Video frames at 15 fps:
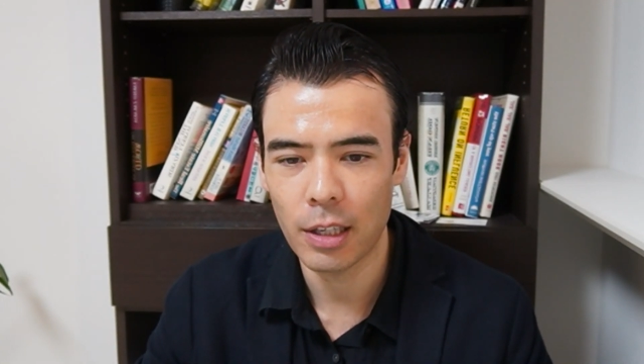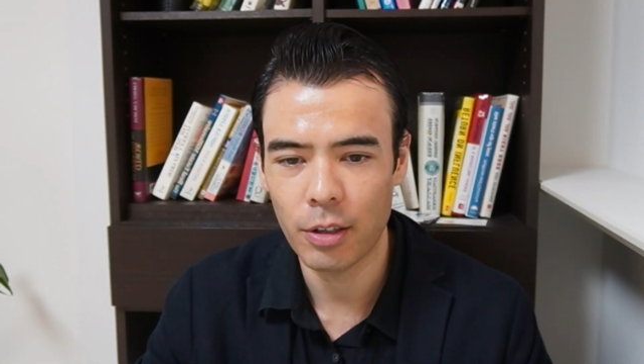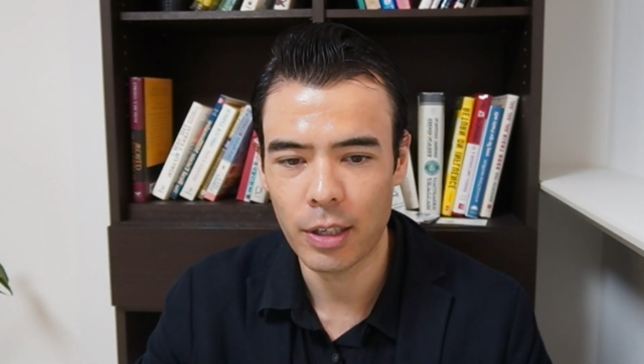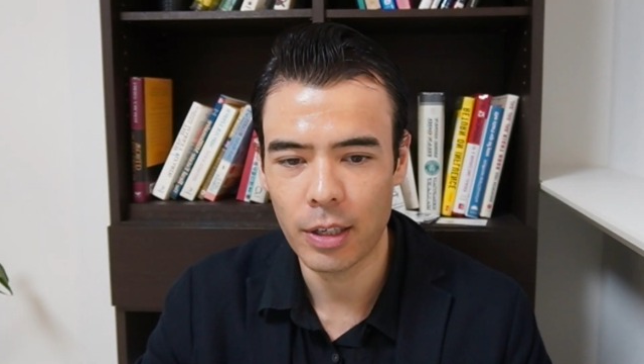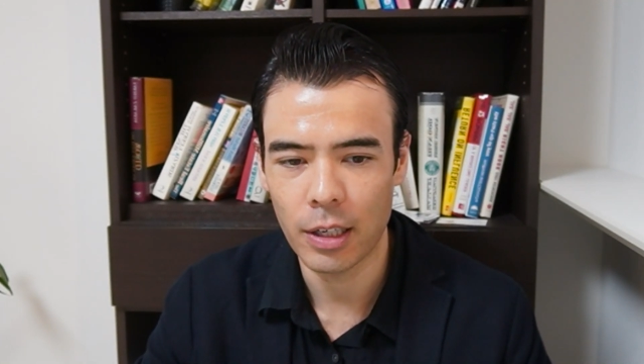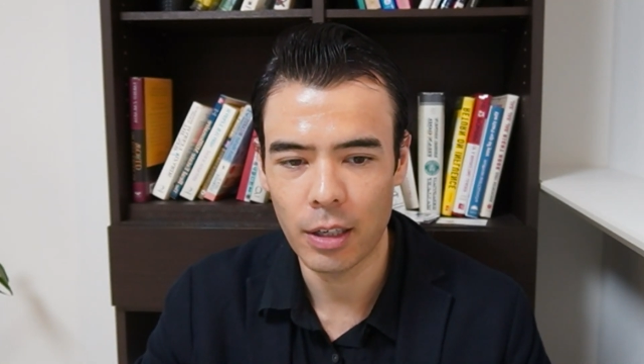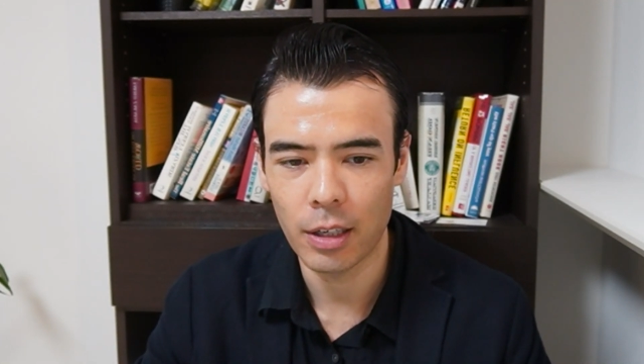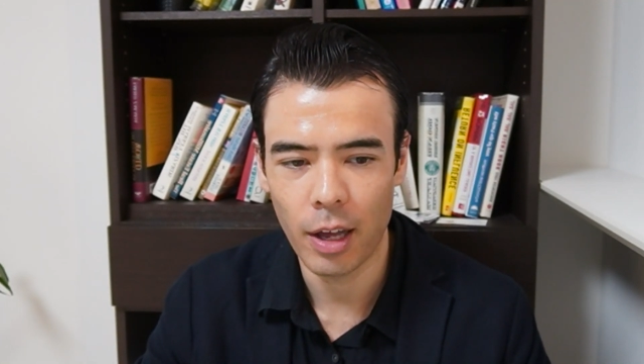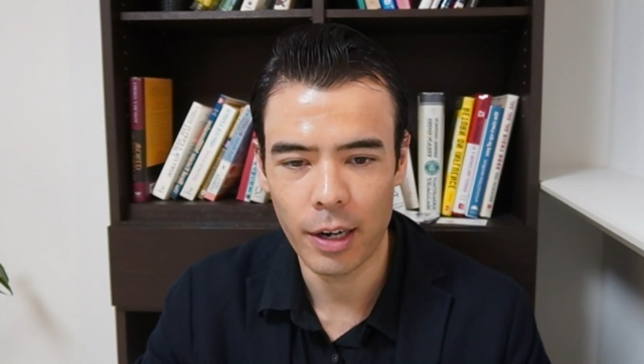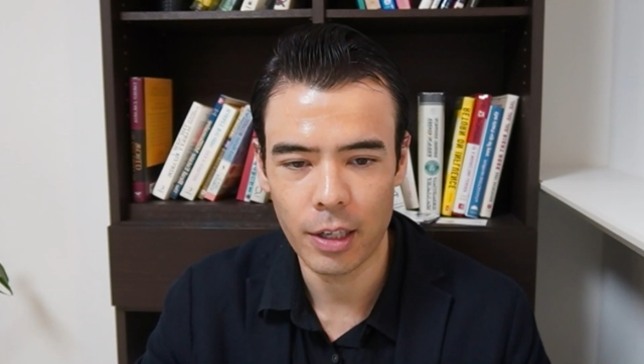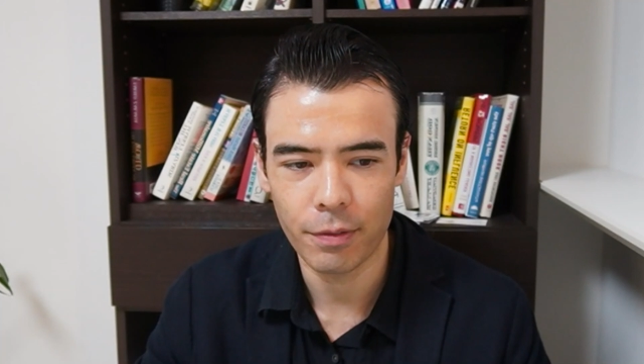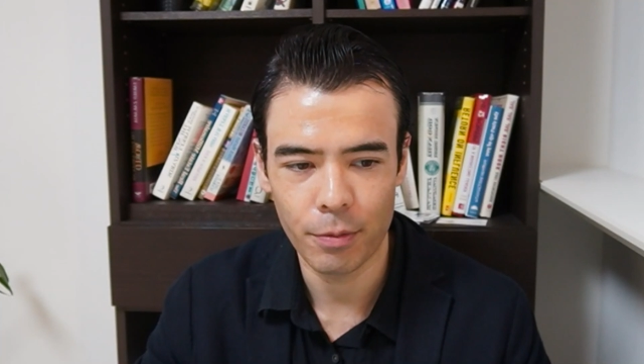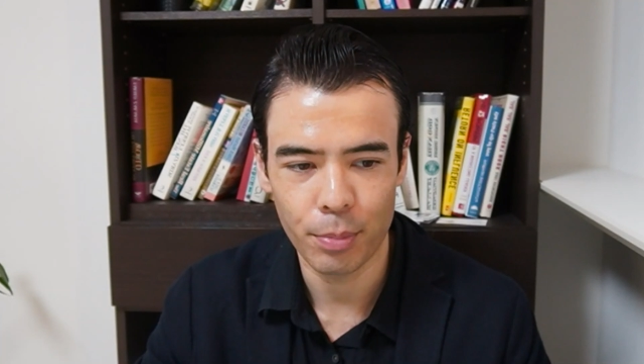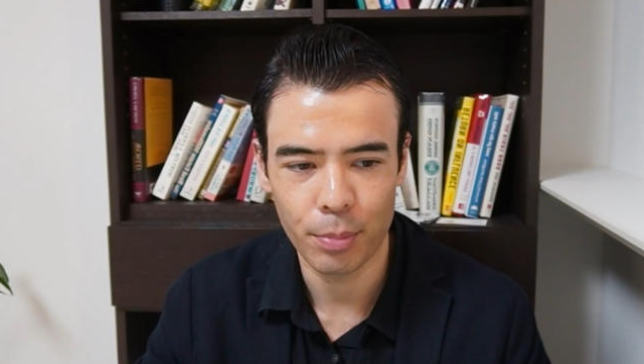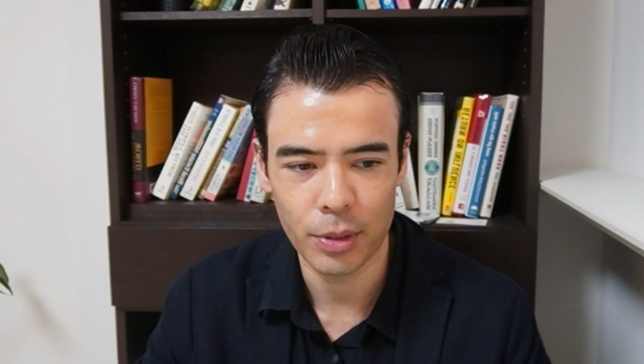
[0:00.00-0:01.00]
I look at a lot of
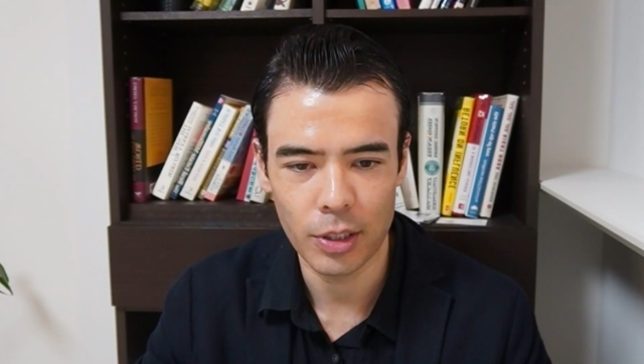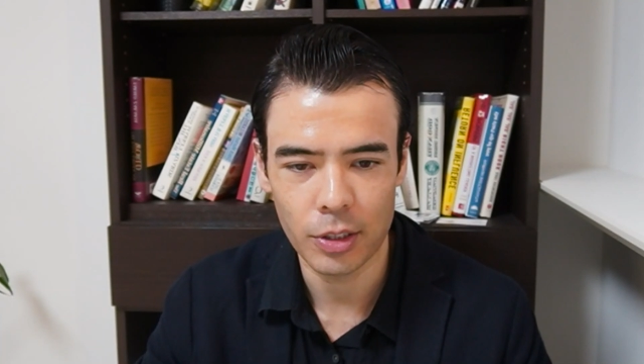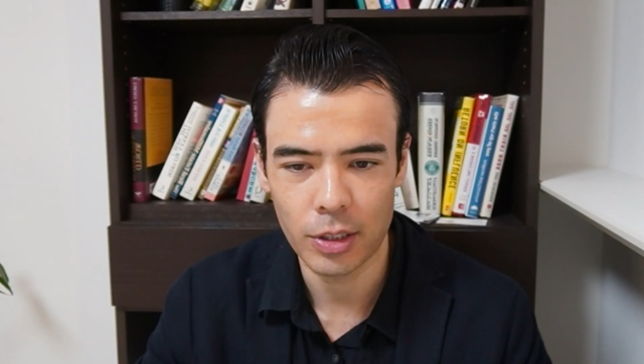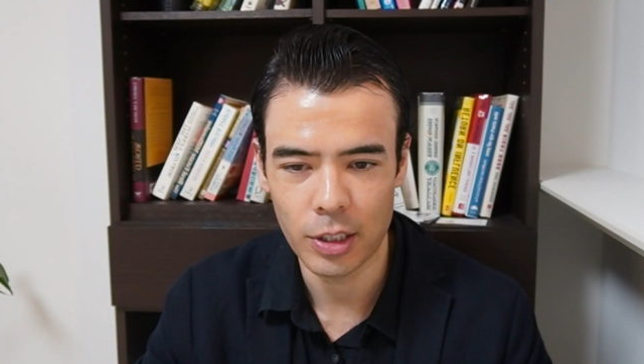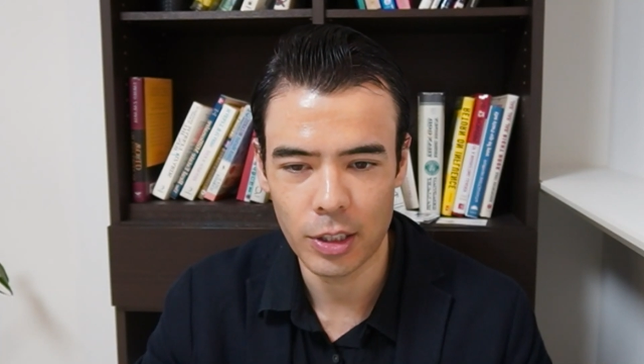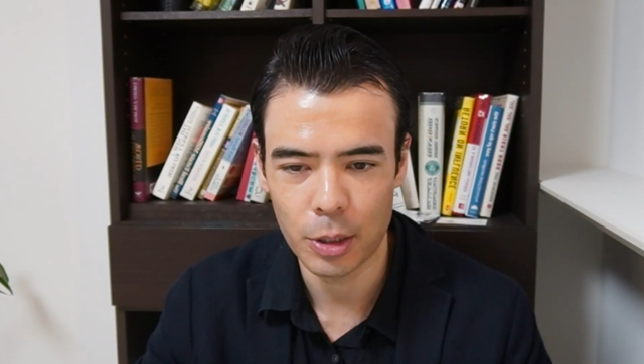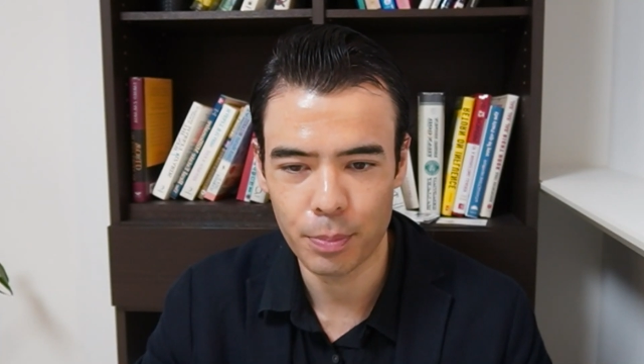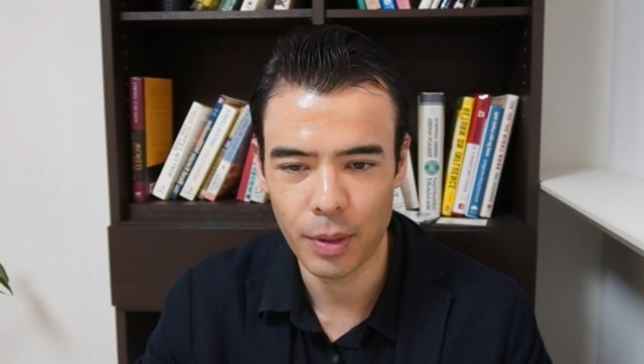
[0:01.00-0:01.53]
different positionings,